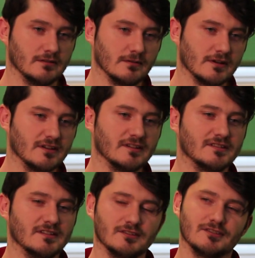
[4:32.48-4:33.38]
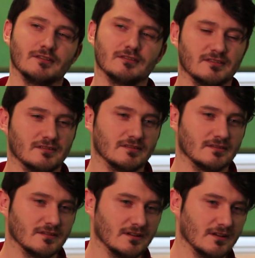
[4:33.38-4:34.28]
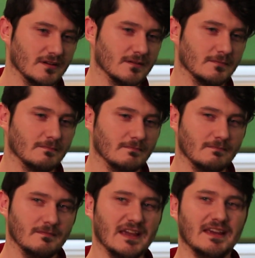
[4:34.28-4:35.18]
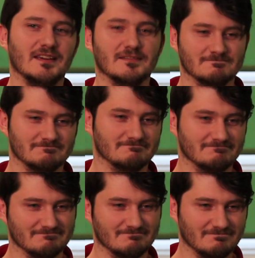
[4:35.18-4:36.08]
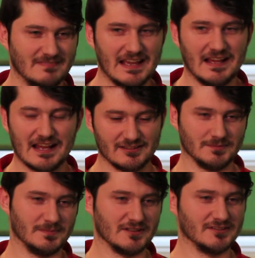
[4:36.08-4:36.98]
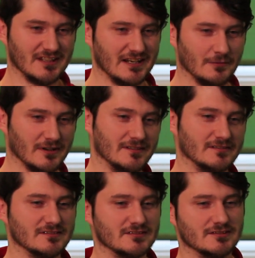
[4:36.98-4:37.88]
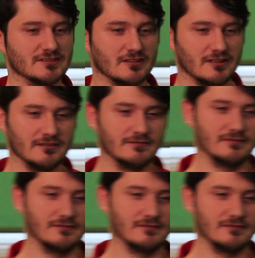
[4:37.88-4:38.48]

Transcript: Because it suits me as a person anyway. It's kind of